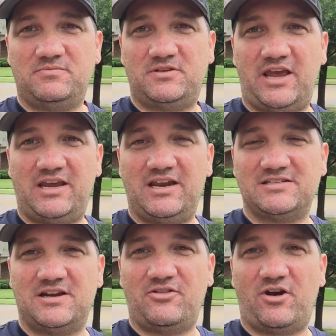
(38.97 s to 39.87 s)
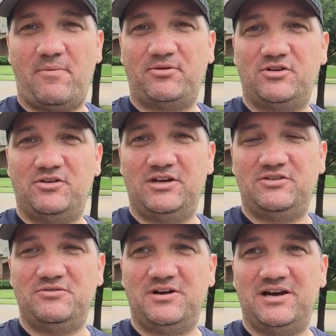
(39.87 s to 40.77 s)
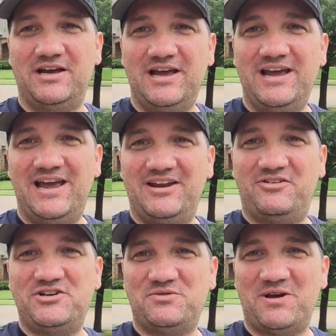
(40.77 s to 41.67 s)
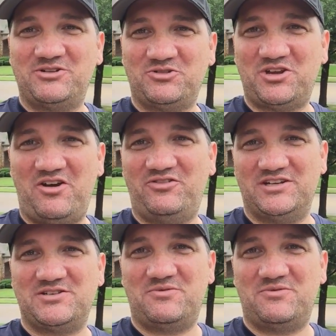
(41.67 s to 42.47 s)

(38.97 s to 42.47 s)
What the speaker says: take it as another opportunity to increase your mental toughness.